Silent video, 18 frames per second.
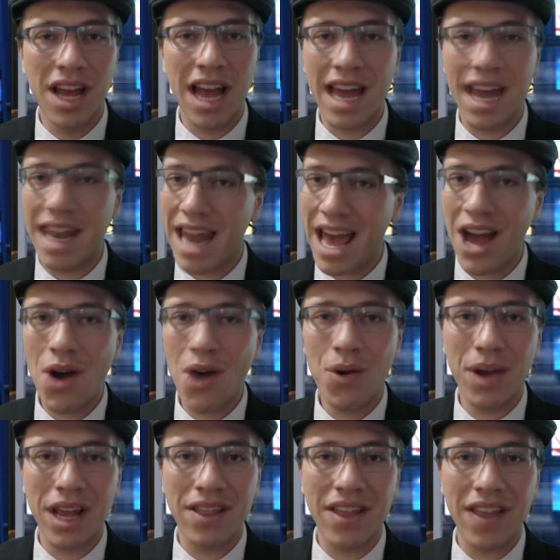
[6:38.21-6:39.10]
and
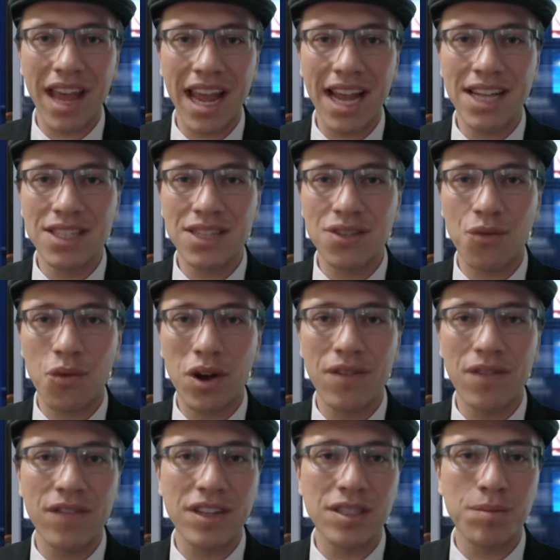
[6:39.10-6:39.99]
now in the hands of
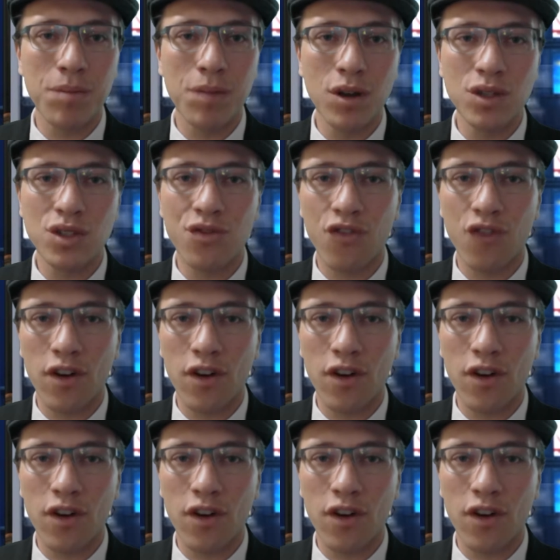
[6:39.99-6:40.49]
one of its most